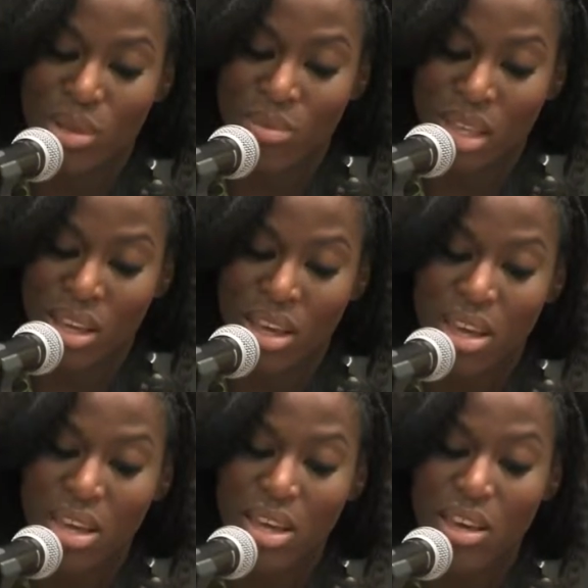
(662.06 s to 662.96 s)
something.
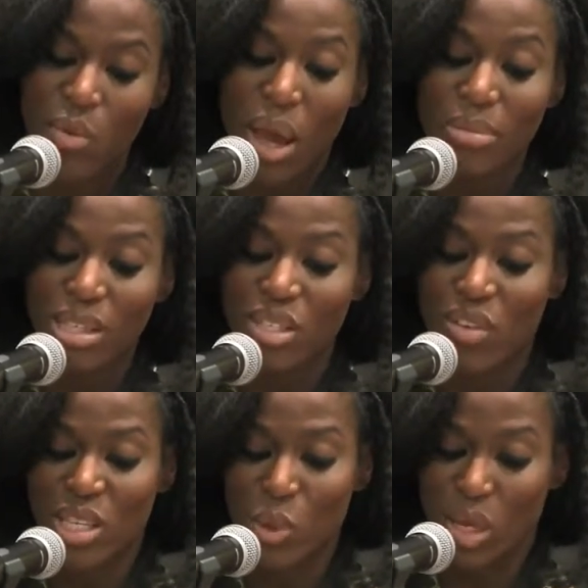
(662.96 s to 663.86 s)
He wiped his
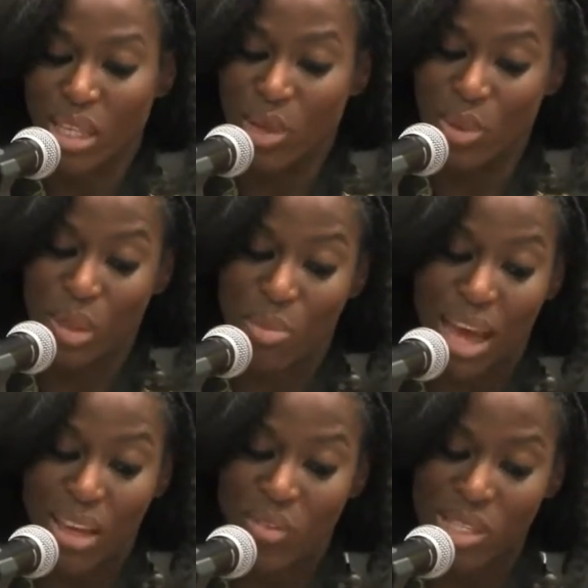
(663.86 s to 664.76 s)
face quickly with the
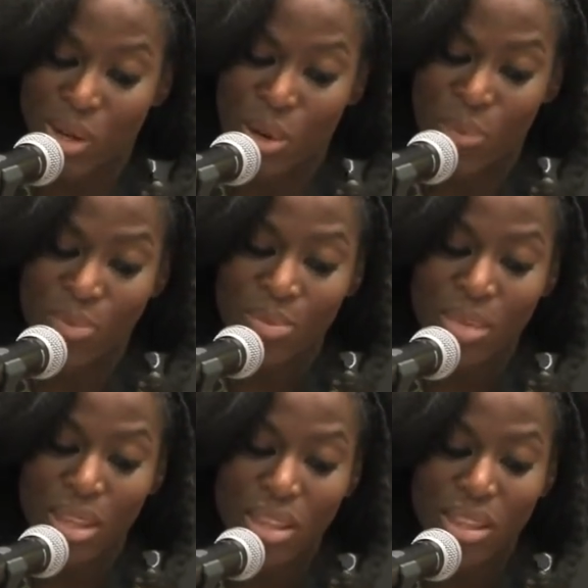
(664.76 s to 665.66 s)
back of his arm.
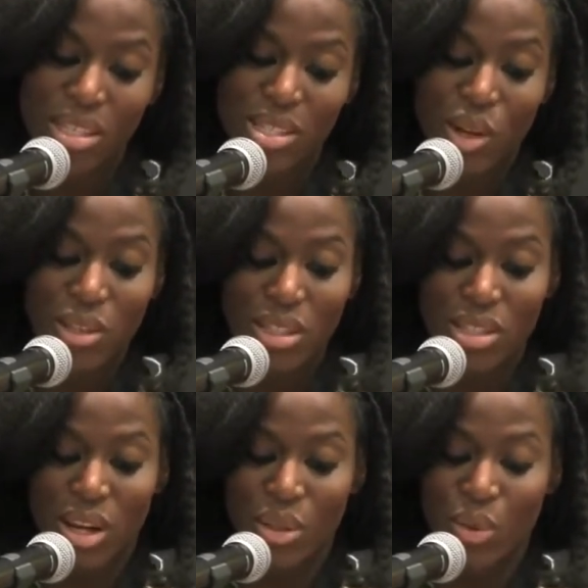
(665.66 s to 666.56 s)
The salt
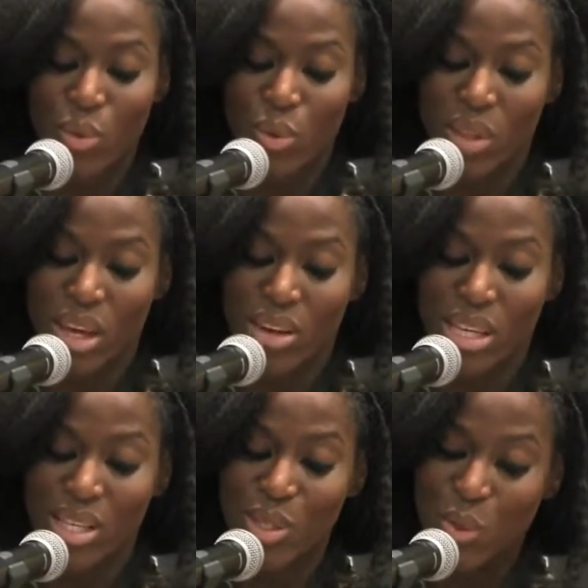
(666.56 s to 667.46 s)
stung the wound there.
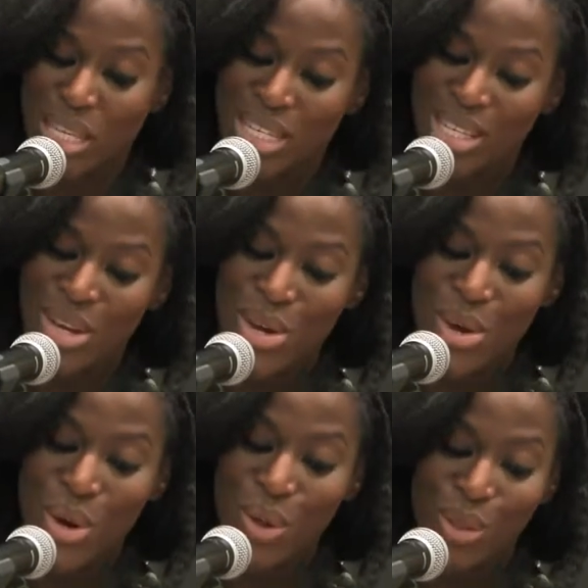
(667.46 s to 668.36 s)
He squeezed
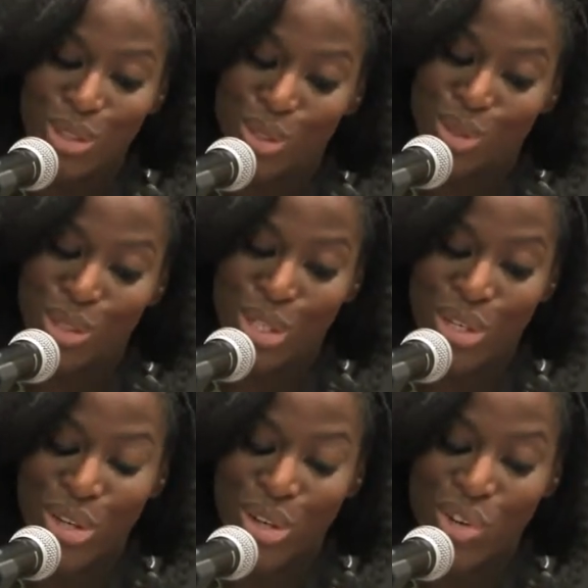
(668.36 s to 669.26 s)
Olu's shoulder,
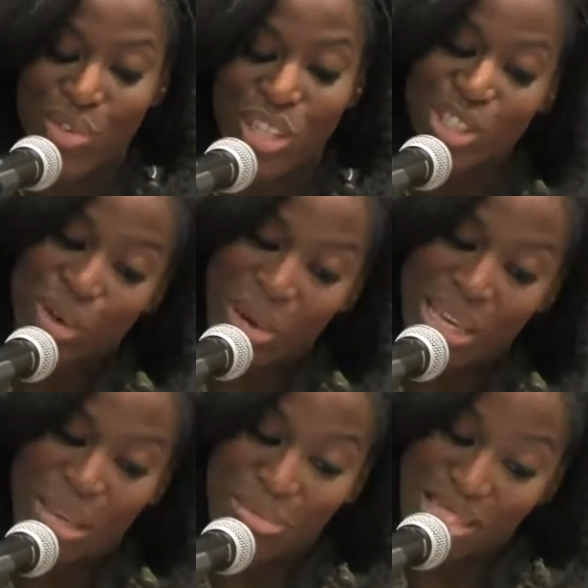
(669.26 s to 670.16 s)
reassuring
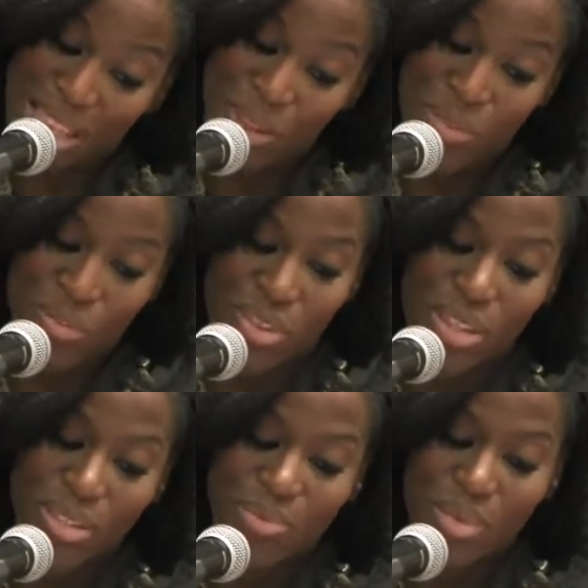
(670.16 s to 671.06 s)
himself.
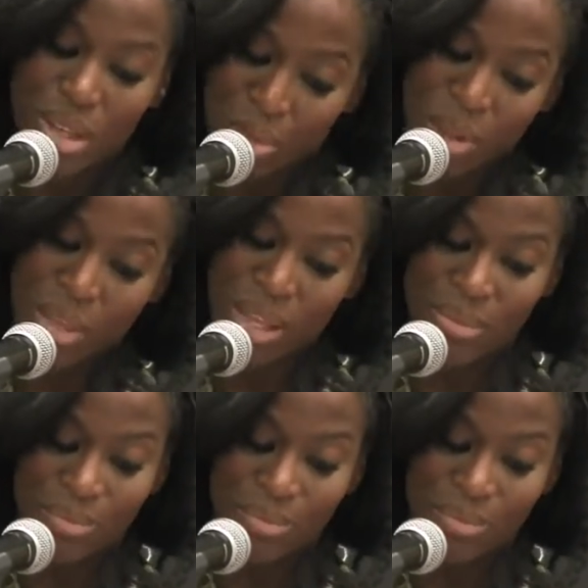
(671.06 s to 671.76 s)
Come on